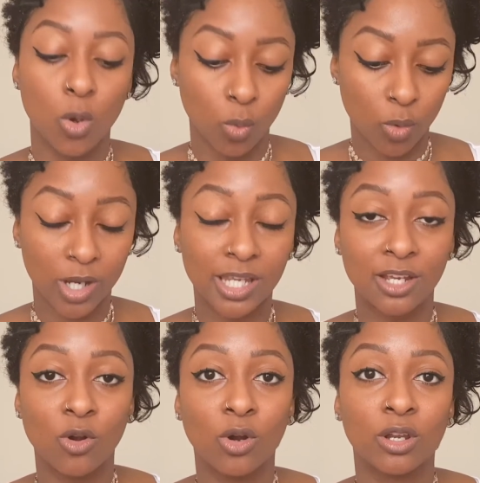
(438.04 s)

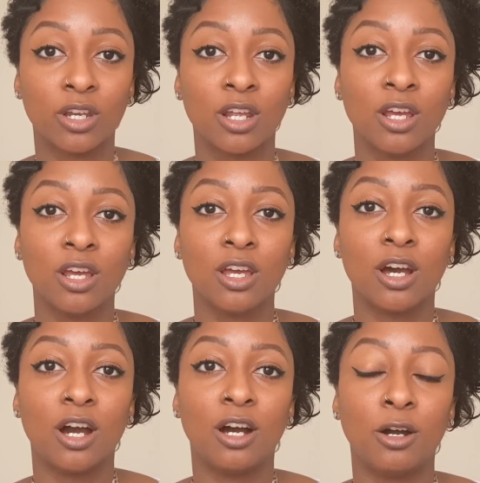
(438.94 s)
Working on
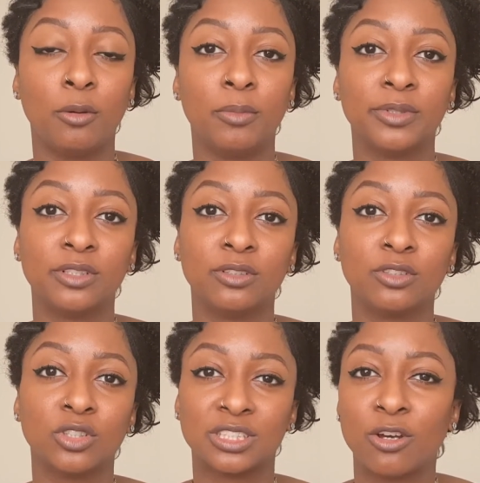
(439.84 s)

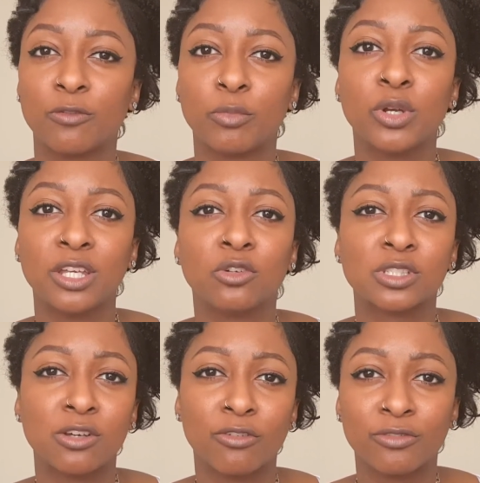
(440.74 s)
yourself, putting
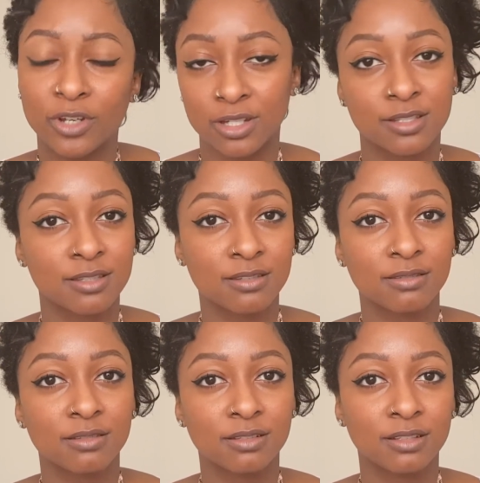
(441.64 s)
yourself first.
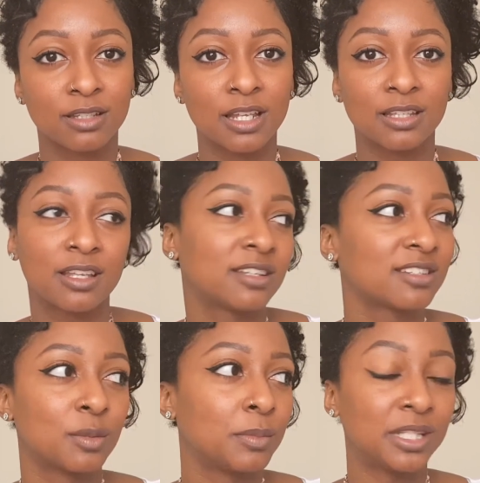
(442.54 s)
That
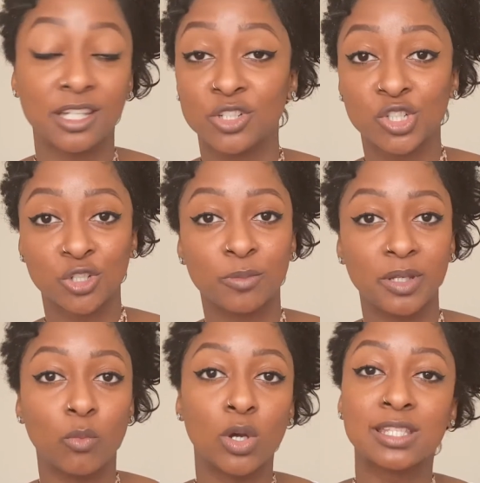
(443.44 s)
doesn't mean that you should be
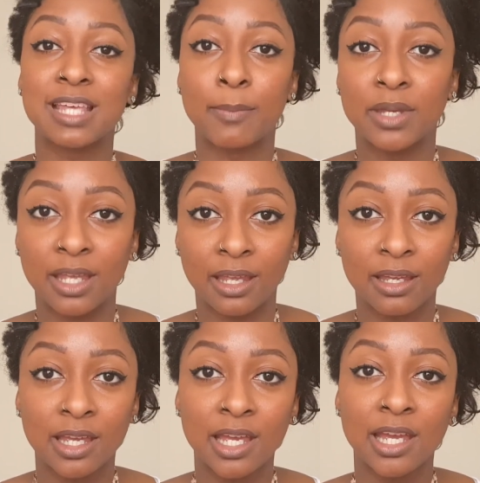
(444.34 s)
WhatsApping
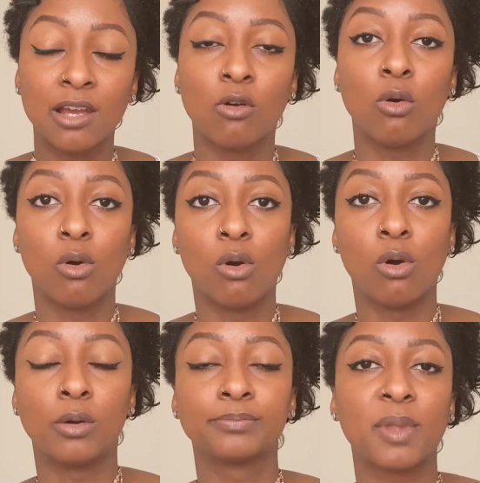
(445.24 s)

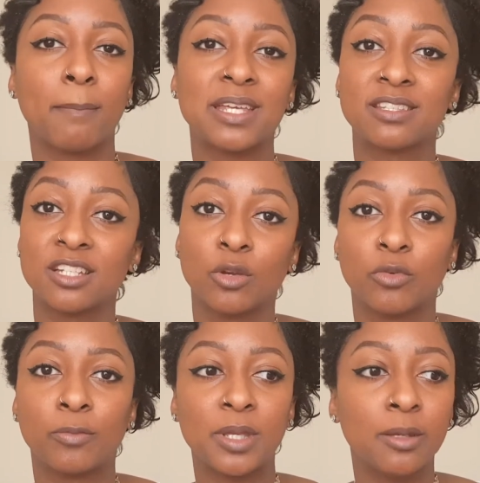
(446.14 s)
or messaging
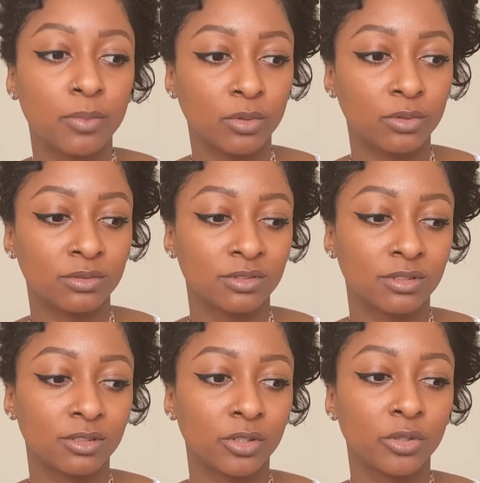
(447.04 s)
with people
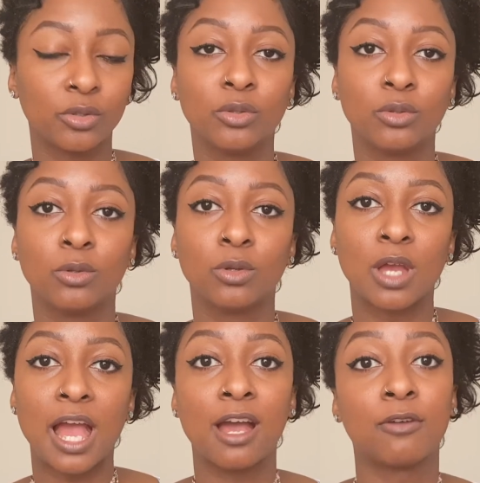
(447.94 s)
who
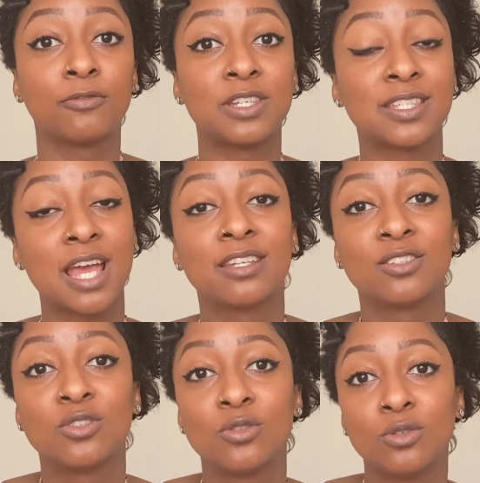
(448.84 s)
have decided
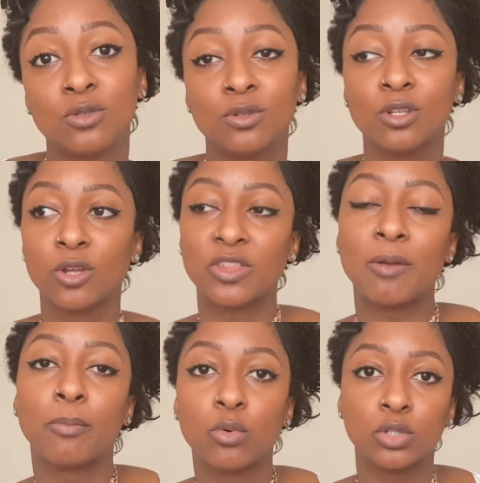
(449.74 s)
to, you know, they're
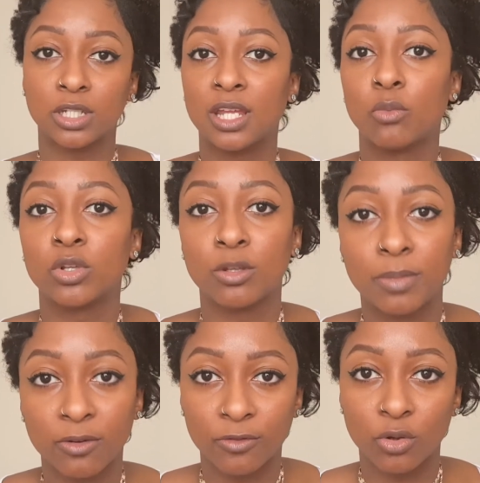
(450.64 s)
bored and they want a
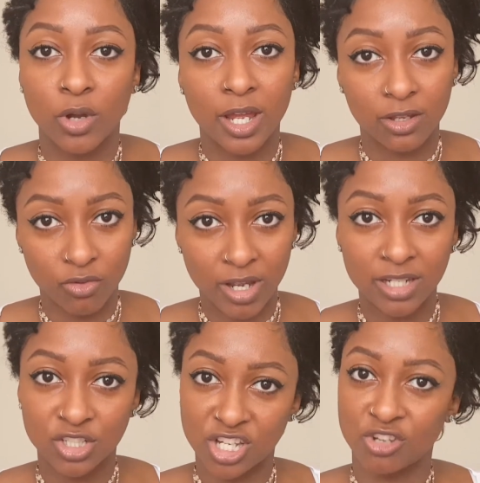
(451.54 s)
bit of your
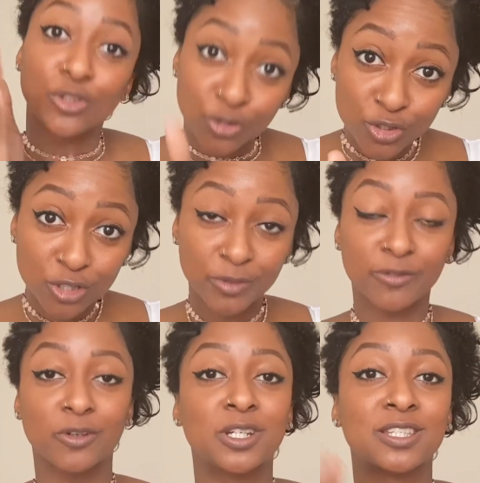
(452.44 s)
energy. And you should be
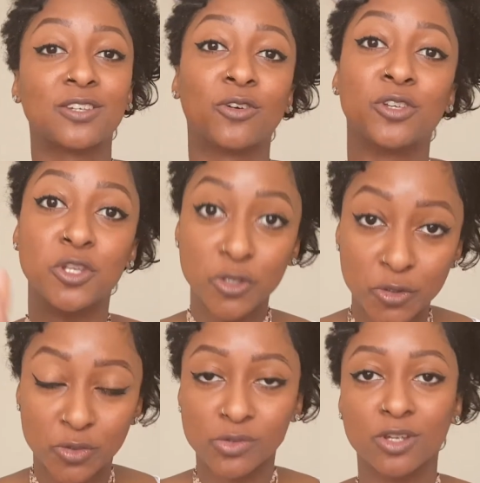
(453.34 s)
focusing on
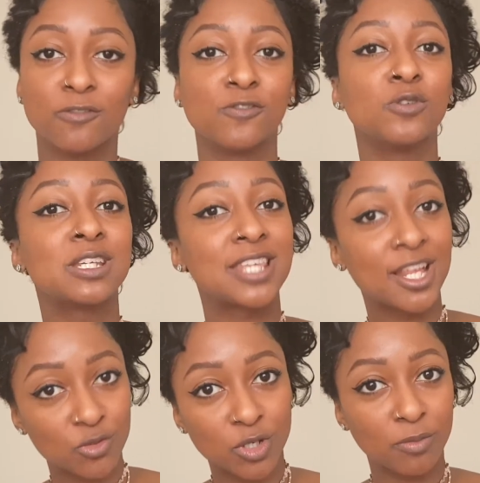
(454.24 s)
you. If you
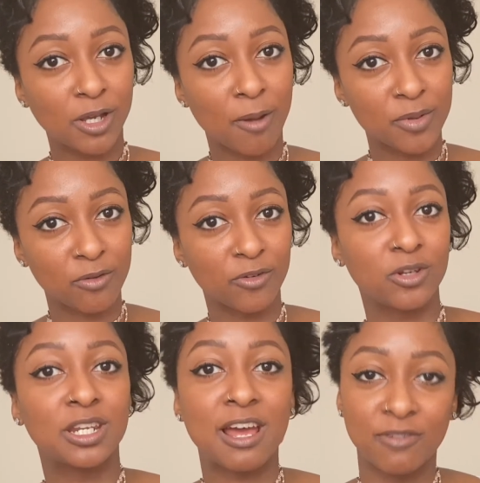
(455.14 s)
decide you want to pick up your
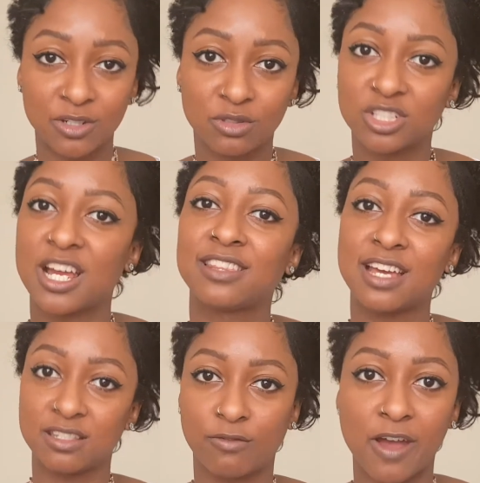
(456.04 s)
phone and have a little chat,
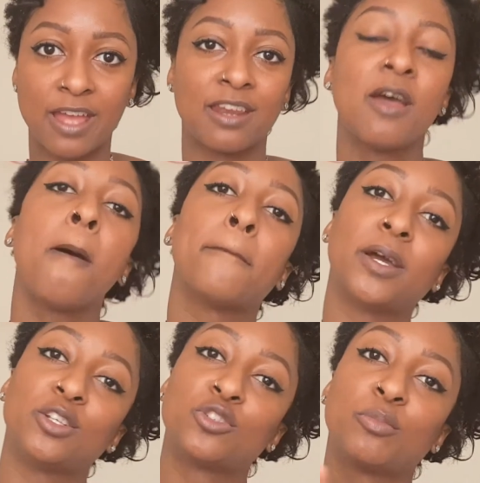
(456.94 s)
that's fine.
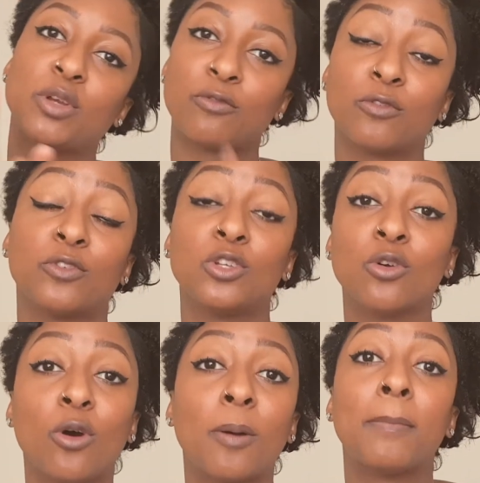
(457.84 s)
But it should be off of
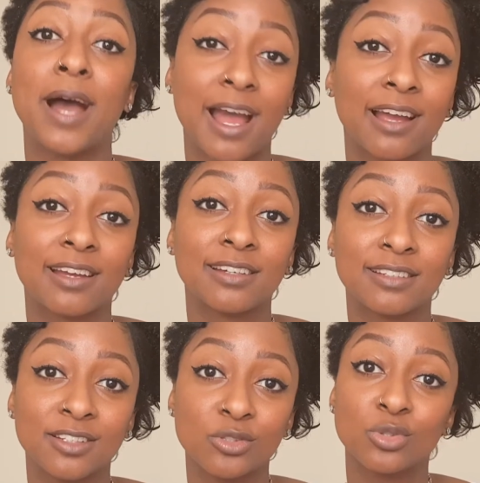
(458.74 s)
your back.
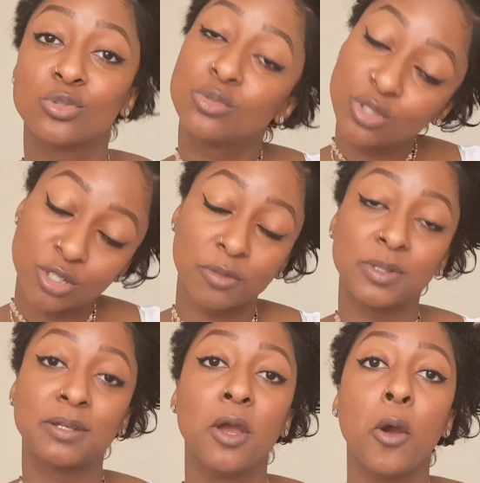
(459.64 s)
You should
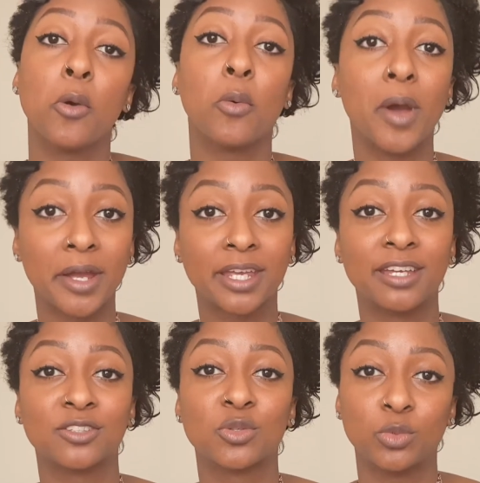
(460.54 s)
be
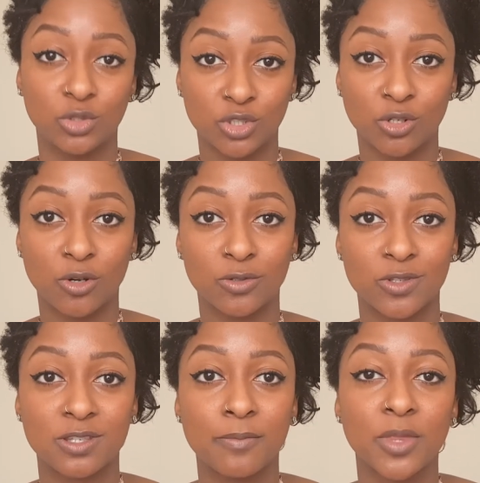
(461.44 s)
working towards your goals.